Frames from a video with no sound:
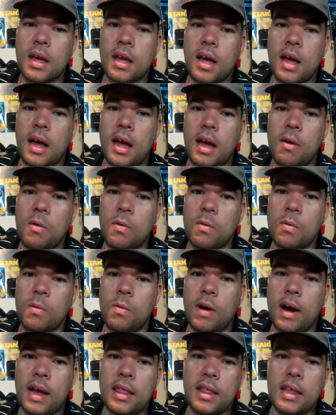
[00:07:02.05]
Uh,
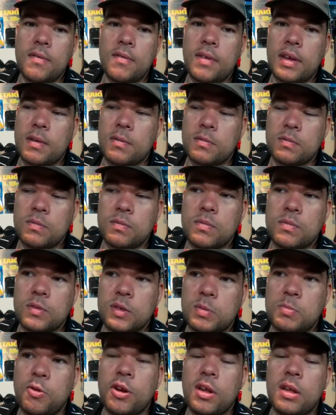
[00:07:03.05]
where I live, it's
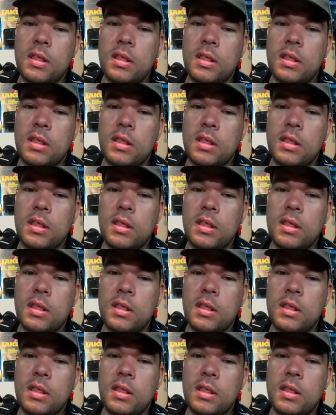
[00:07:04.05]
pretty